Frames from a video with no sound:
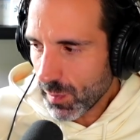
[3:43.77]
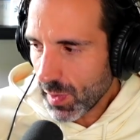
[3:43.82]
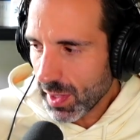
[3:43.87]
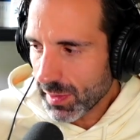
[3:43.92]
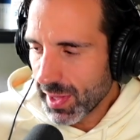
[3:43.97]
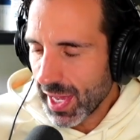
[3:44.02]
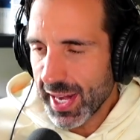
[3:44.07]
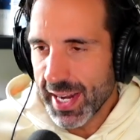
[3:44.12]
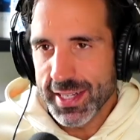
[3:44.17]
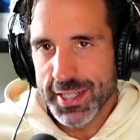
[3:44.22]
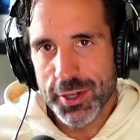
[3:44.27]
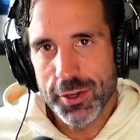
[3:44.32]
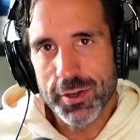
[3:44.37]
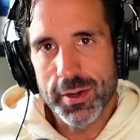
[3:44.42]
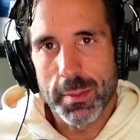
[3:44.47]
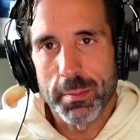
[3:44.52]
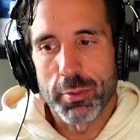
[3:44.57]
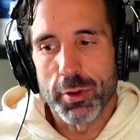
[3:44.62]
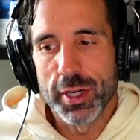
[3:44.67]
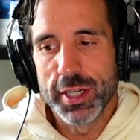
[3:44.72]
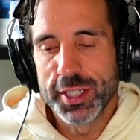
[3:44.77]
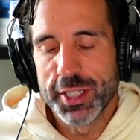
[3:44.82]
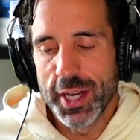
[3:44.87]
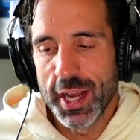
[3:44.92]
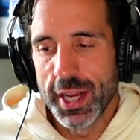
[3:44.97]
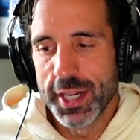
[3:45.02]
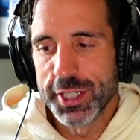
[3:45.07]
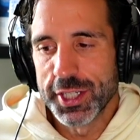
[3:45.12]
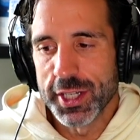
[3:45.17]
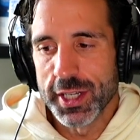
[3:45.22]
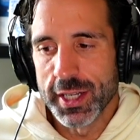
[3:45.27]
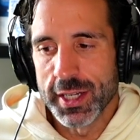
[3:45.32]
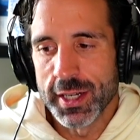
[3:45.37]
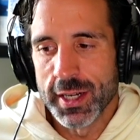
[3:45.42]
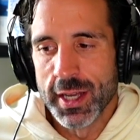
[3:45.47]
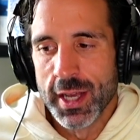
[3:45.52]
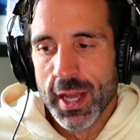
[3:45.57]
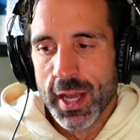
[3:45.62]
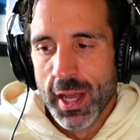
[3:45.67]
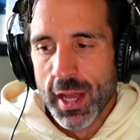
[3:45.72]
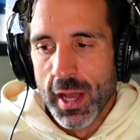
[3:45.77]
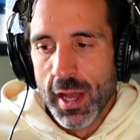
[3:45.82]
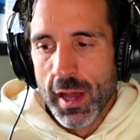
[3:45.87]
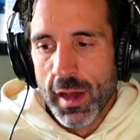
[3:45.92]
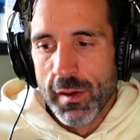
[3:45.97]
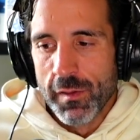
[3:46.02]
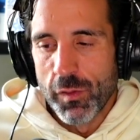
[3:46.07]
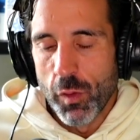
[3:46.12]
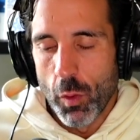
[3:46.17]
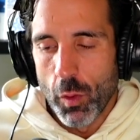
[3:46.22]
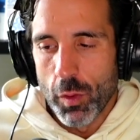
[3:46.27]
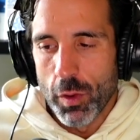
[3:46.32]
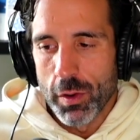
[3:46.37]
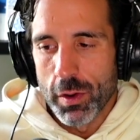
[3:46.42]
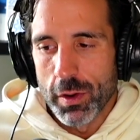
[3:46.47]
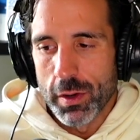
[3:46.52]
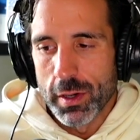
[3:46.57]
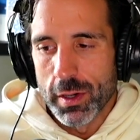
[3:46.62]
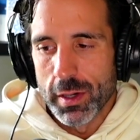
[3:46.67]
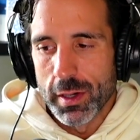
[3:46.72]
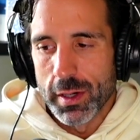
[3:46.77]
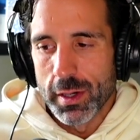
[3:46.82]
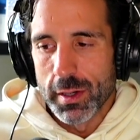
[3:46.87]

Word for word: that he has a certain appreciation for